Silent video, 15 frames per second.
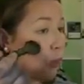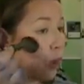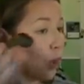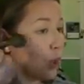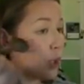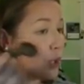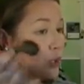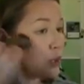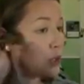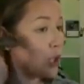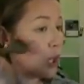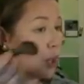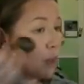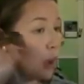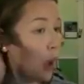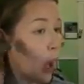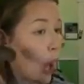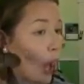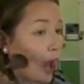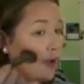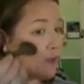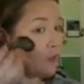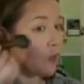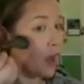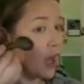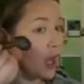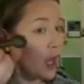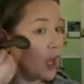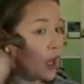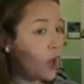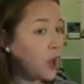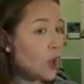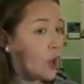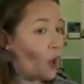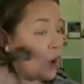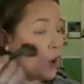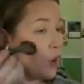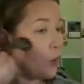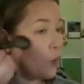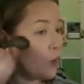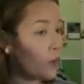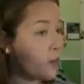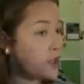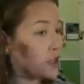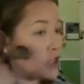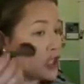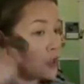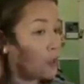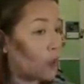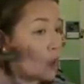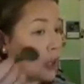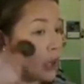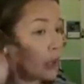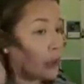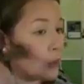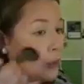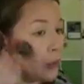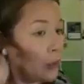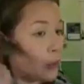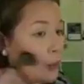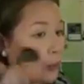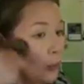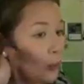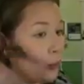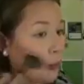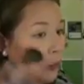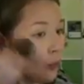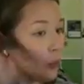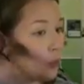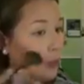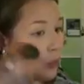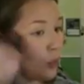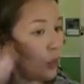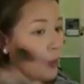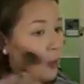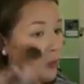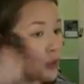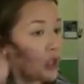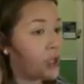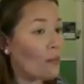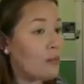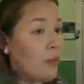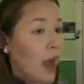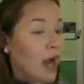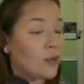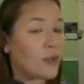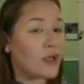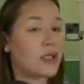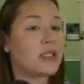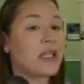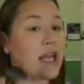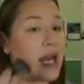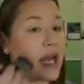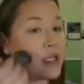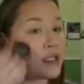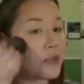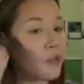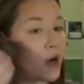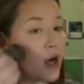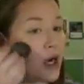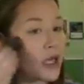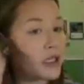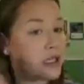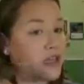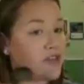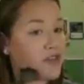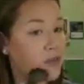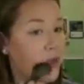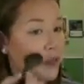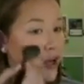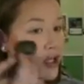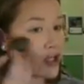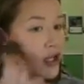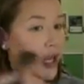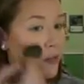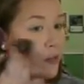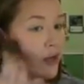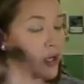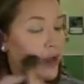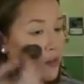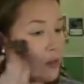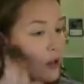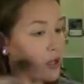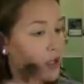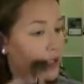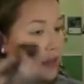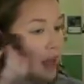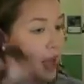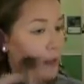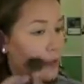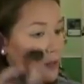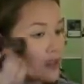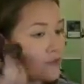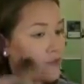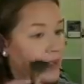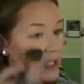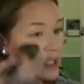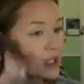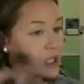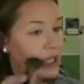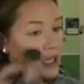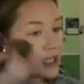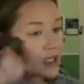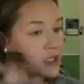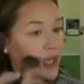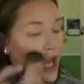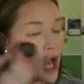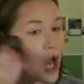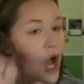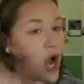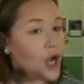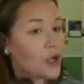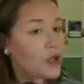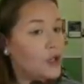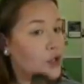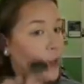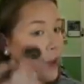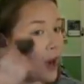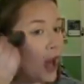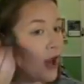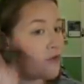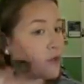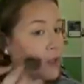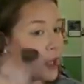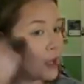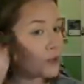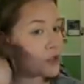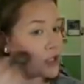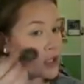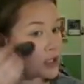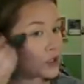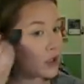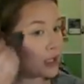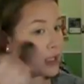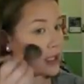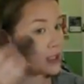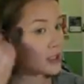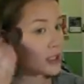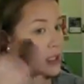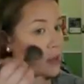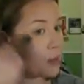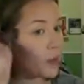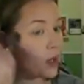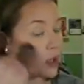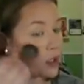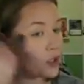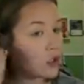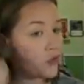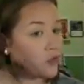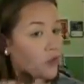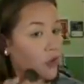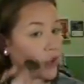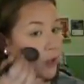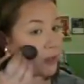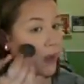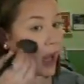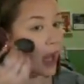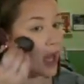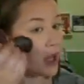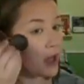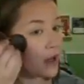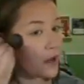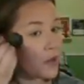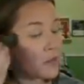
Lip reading: and I start about halfway where my cheekbone is, and blend it backwards, and as the product leaves my brush, I bring it more into the apples of my cheeks. I just don't want to have clown cheeks, so I like to keep it a little further back,